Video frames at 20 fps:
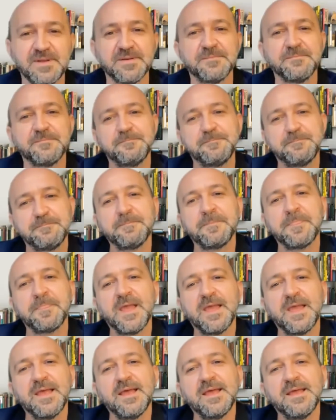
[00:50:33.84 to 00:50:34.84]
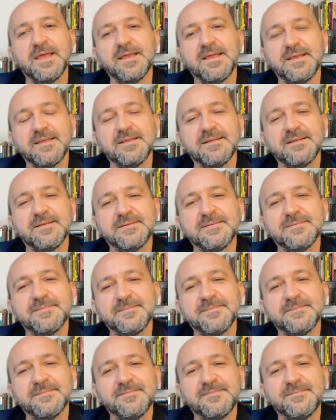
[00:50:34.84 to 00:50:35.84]
yeah. Yeah.
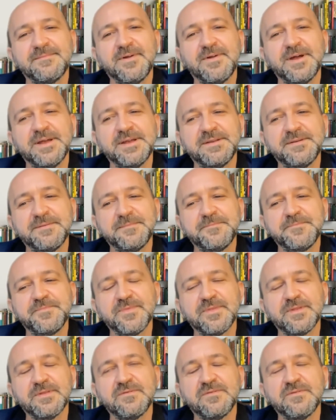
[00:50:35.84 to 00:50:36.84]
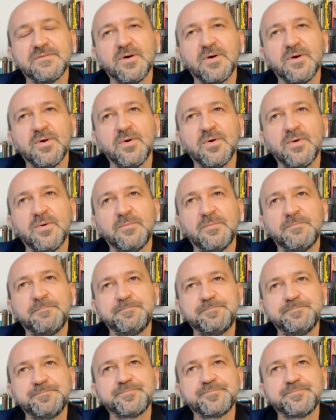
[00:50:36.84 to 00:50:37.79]
Right. So yeah.